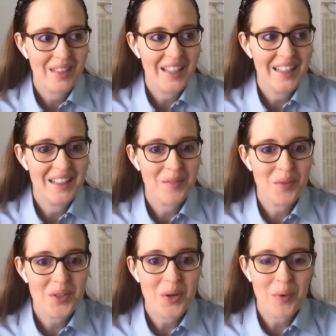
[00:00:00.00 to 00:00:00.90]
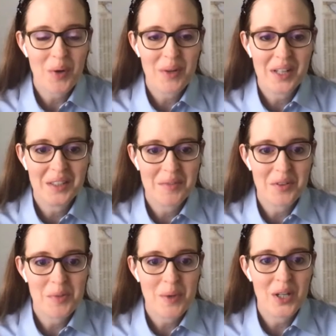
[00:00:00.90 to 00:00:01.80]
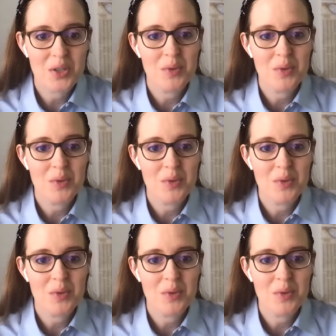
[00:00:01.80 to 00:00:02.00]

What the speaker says: and what a way to lift our spirits.